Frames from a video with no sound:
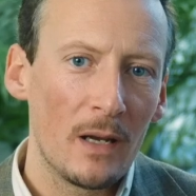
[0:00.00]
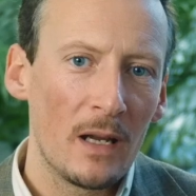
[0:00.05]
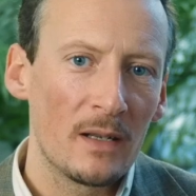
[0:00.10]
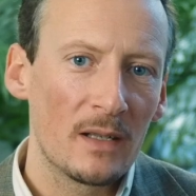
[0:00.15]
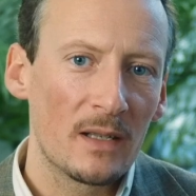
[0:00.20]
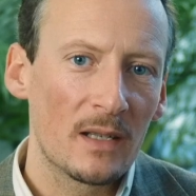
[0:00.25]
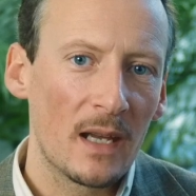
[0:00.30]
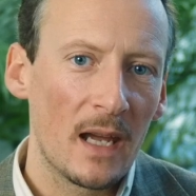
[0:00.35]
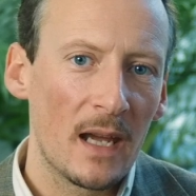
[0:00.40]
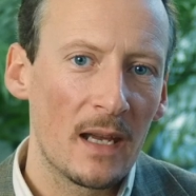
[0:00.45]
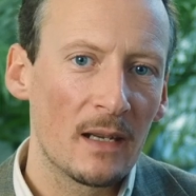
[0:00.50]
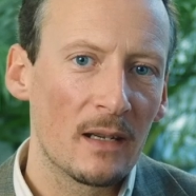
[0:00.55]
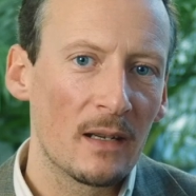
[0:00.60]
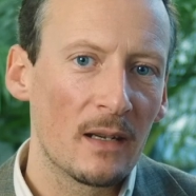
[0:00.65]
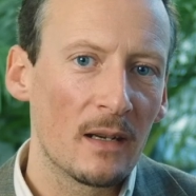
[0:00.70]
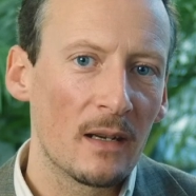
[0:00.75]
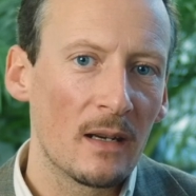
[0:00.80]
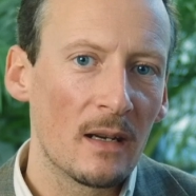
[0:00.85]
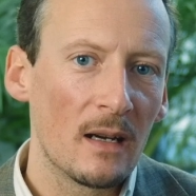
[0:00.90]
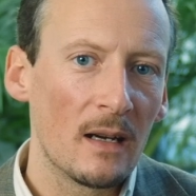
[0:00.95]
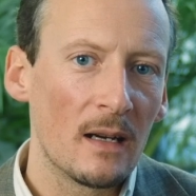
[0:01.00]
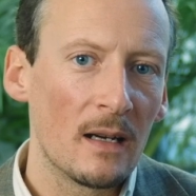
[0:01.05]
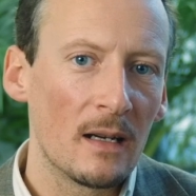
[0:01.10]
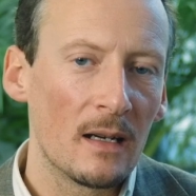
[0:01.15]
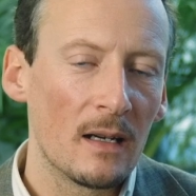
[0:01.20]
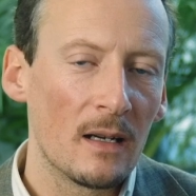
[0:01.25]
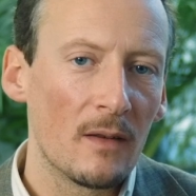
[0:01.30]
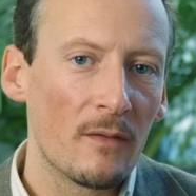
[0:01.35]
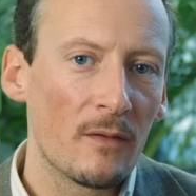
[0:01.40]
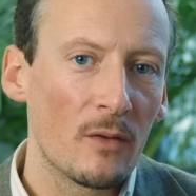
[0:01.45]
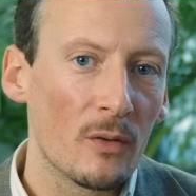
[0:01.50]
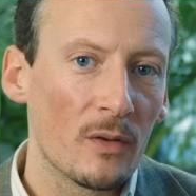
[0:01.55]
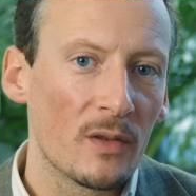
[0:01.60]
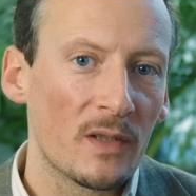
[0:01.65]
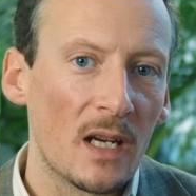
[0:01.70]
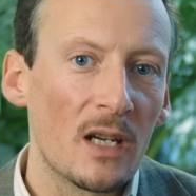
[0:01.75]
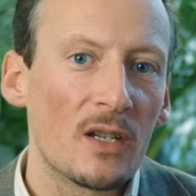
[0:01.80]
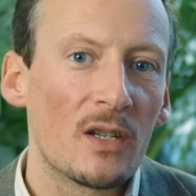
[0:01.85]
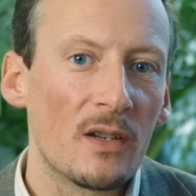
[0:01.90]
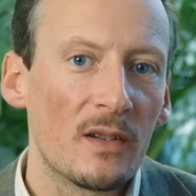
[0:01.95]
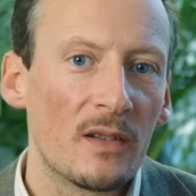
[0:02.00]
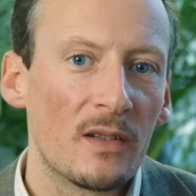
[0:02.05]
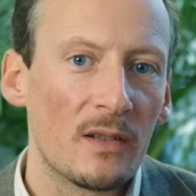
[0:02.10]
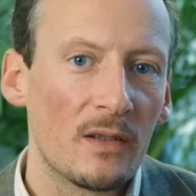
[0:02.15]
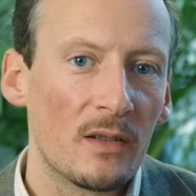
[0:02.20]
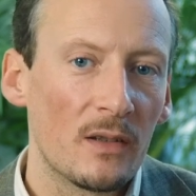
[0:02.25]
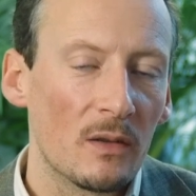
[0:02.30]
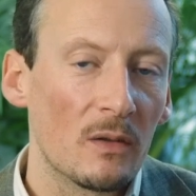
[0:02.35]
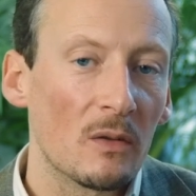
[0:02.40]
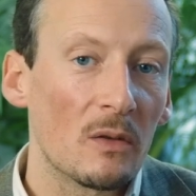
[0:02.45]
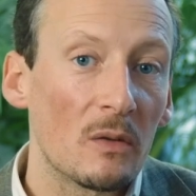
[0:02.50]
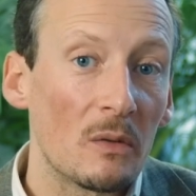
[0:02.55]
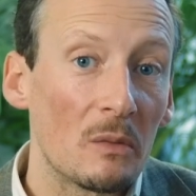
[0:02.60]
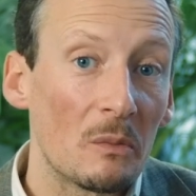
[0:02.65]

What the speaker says: Plants can, of course, touch us